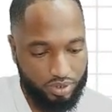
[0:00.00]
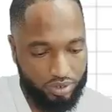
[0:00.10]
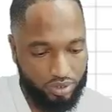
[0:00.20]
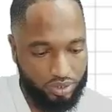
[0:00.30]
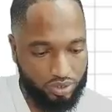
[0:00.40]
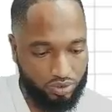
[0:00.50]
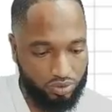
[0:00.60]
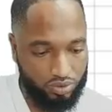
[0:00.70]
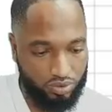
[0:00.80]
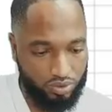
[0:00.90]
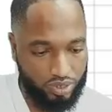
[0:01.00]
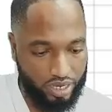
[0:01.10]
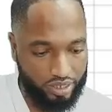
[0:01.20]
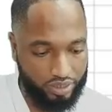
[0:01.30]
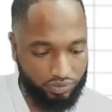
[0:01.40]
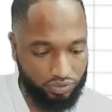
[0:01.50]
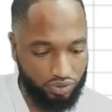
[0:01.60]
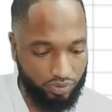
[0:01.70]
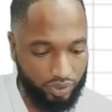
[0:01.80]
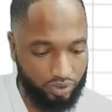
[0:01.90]
So negative 3
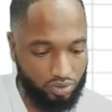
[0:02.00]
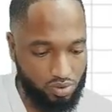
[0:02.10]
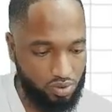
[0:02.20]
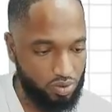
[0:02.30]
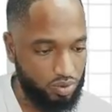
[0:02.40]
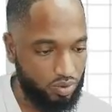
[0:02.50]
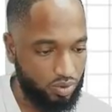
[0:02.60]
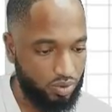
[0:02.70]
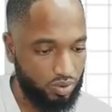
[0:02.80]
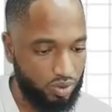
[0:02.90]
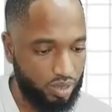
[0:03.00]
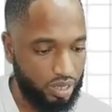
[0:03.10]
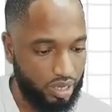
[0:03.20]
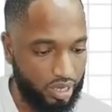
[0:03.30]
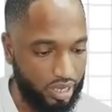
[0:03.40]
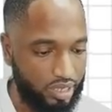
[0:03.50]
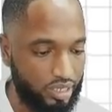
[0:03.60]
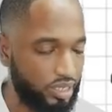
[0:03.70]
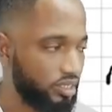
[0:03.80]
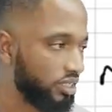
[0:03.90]
over 2. A
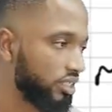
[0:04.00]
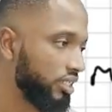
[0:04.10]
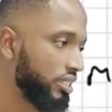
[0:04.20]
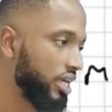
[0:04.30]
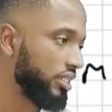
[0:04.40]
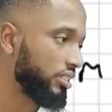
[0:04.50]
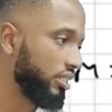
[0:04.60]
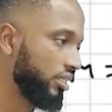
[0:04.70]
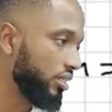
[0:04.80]
is indeed the answer.